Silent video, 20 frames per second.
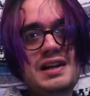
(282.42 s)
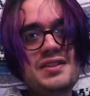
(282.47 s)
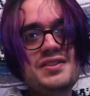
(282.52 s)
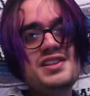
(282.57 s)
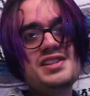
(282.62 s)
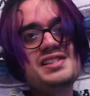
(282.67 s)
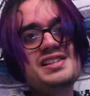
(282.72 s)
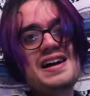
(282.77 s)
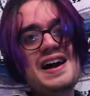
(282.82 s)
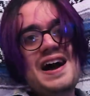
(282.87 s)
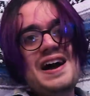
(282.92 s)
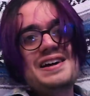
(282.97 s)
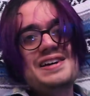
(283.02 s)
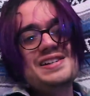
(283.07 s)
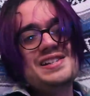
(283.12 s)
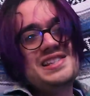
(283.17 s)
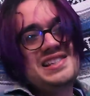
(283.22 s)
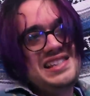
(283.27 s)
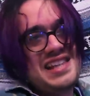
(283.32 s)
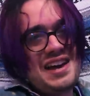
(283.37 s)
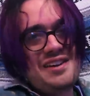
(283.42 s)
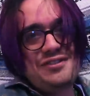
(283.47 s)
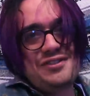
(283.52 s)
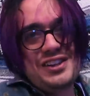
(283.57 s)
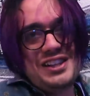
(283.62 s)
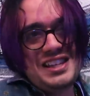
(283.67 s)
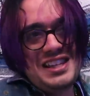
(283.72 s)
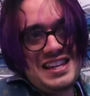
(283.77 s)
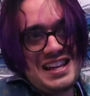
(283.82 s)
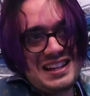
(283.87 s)
Now this guy is
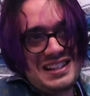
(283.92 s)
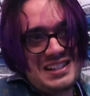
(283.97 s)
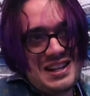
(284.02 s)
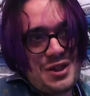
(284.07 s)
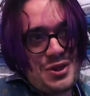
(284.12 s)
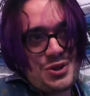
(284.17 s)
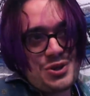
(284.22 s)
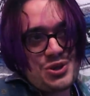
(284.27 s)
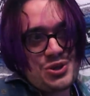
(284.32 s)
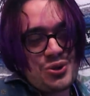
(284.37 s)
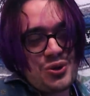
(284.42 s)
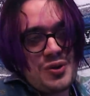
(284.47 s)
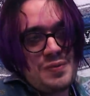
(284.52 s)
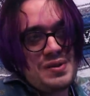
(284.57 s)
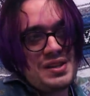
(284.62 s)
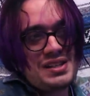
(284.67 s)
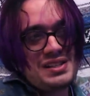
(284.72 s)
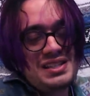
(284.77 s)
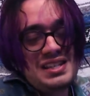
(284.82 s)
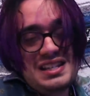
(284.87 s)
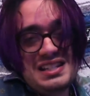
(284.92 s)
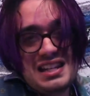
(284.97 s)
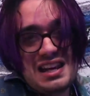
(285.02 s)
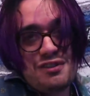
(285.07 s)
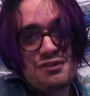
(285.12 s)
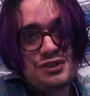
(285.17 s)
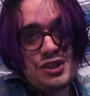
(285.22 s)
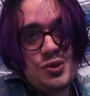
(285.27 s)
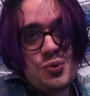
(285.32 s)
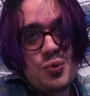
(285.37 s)
definitely another story because he
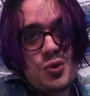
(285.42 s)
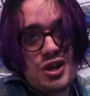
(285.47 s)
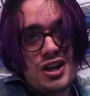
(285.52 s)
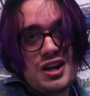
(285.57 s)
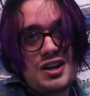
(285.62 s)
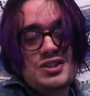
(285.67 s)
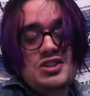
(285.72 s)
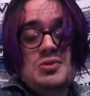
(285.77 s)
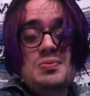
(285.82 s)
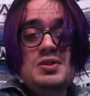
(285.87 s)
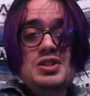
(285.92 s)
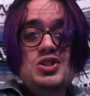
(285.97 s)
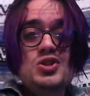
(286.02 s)
definitely went on to be